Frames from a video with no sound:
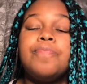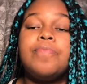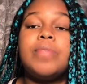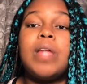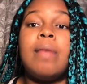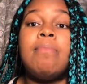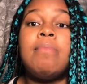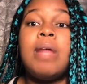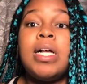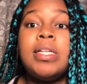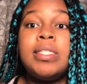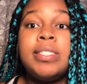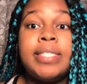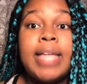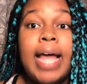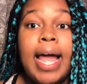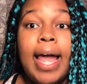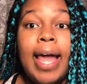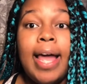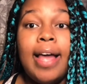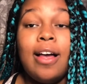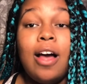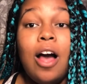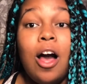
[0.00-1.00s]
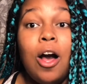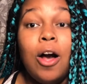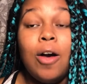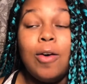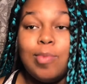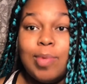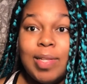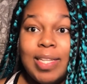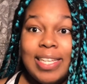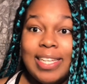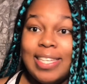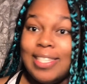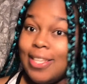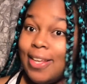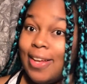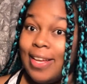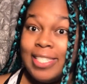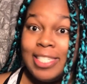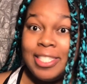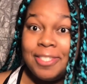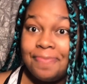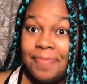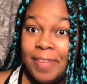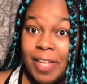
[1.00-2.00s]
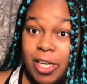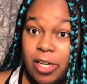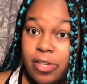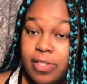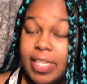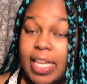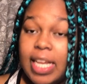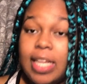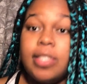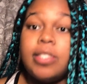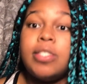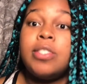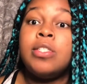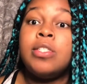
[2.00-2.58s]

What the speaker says: I'm not saying, oh, it's okay, just fail your test.